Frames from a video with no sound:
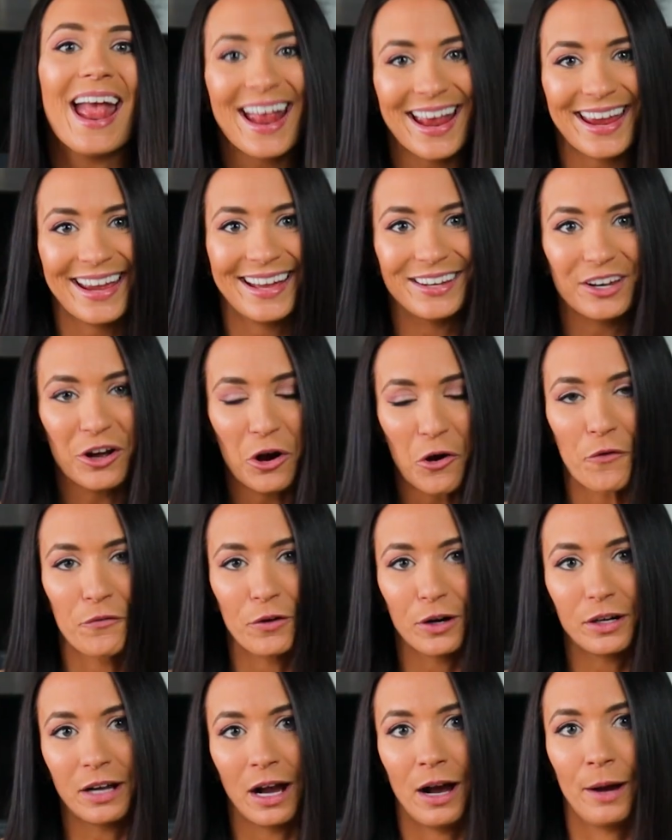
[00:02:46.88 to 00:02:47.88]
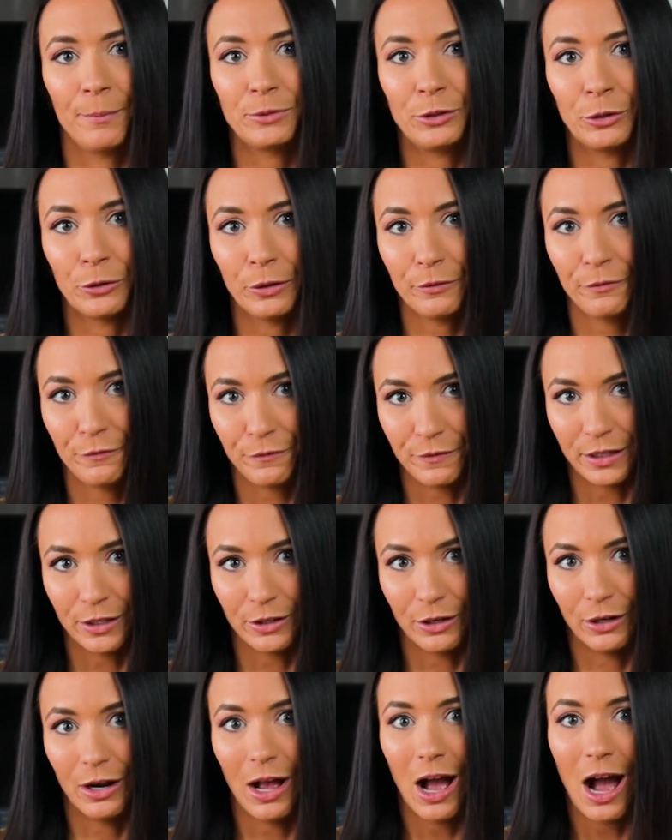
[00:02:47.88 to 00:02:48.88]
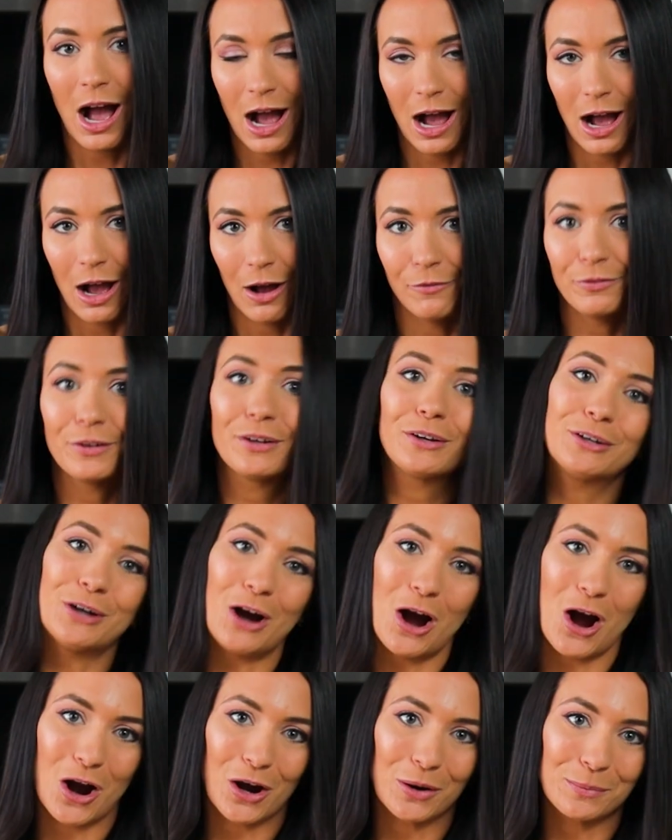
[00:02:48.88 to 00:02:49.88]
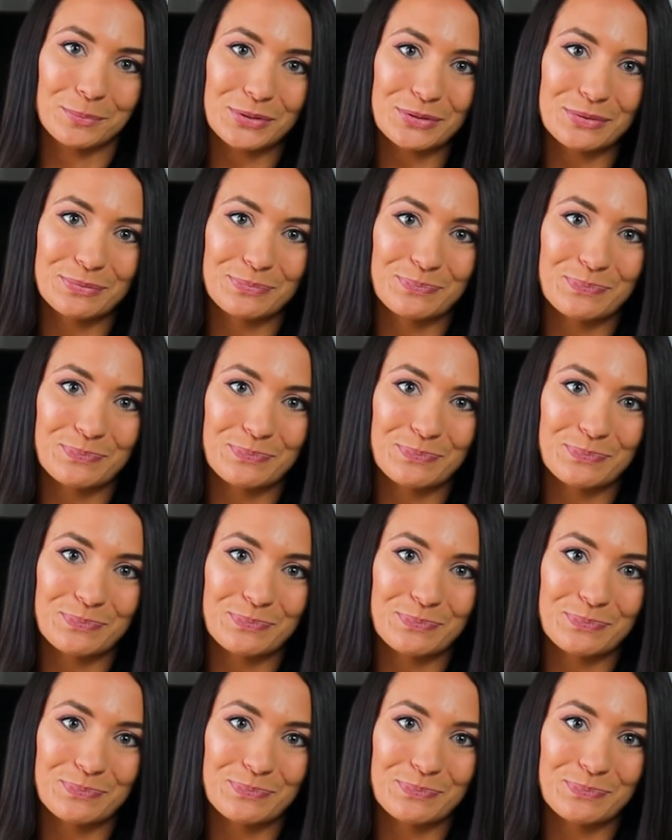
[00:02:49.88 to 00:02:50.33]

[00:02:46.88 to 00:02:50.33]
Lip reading: and overcome your fear of carbs.